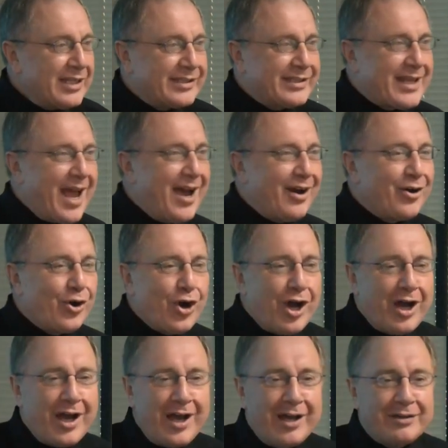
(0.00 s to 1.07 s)
So,
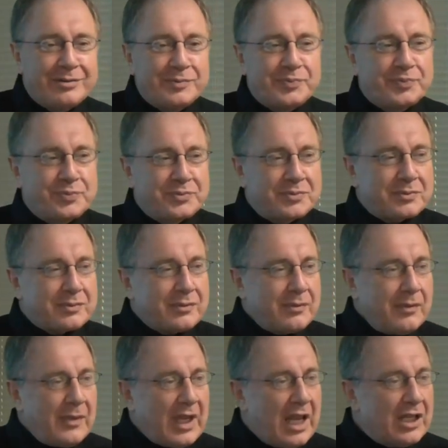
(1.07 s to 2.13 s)
uh,
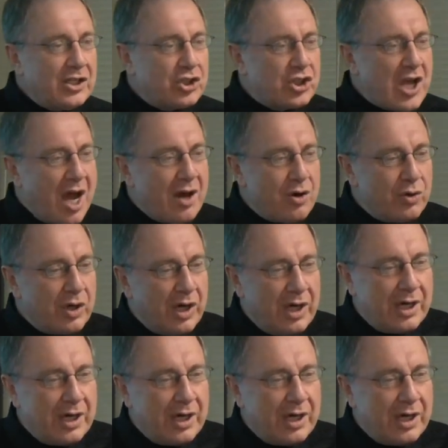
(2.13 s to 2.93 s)
so